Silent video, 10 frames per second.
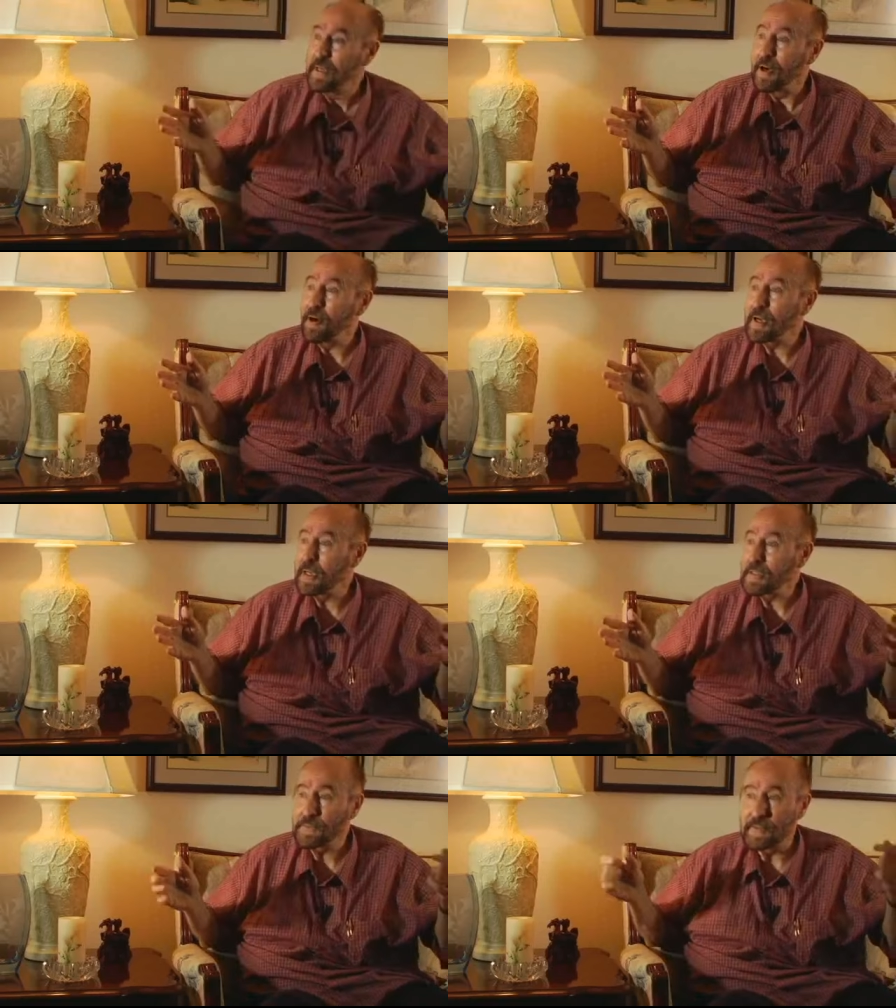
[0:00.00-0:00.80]
all
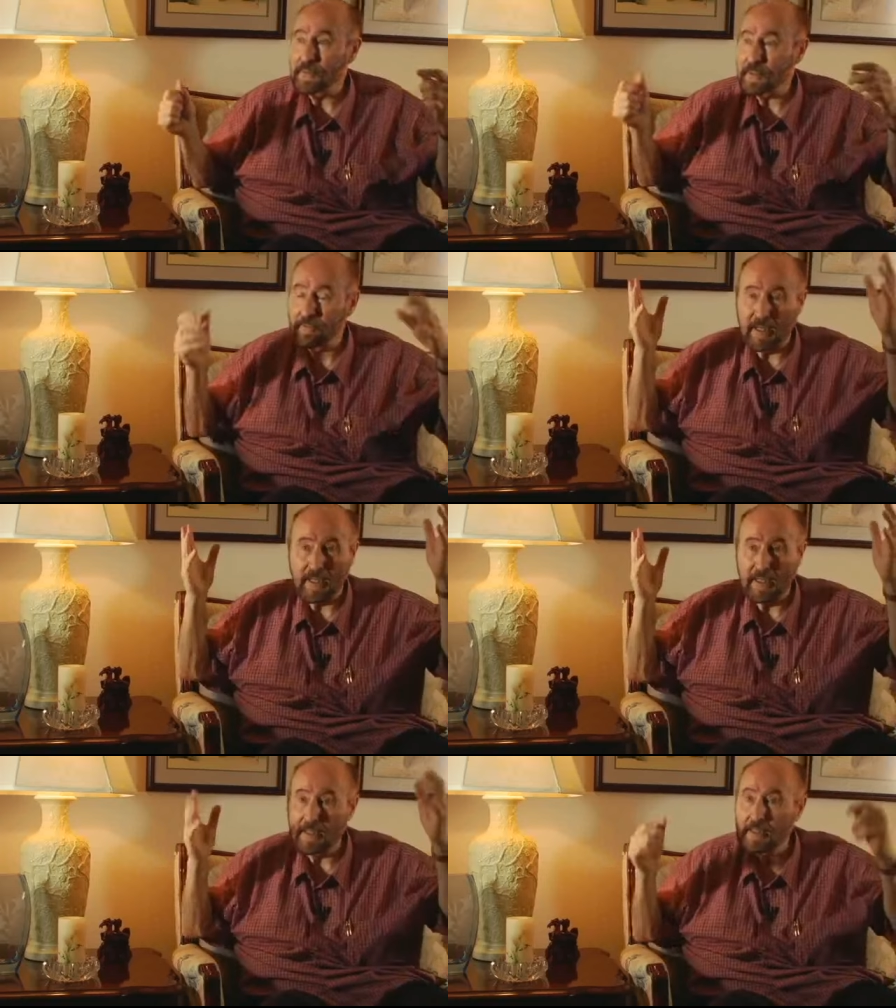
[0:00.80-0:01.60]
kinds of people that
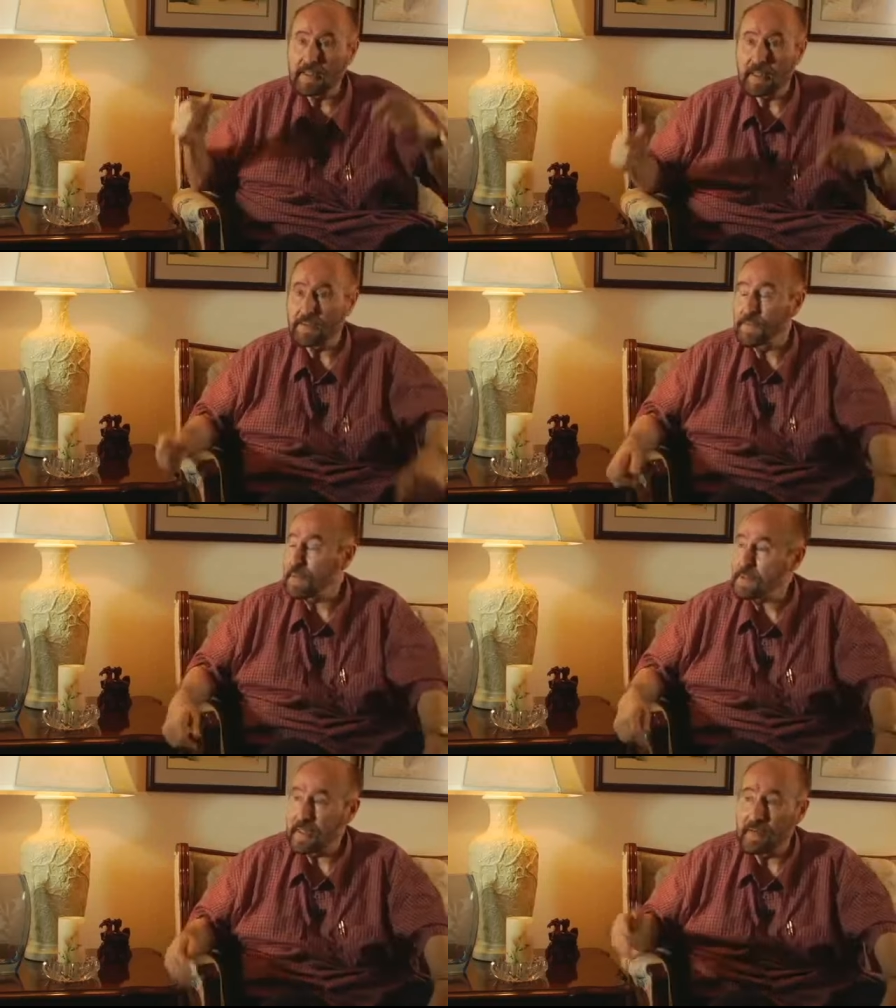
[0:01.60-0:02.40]
write leading textbooks.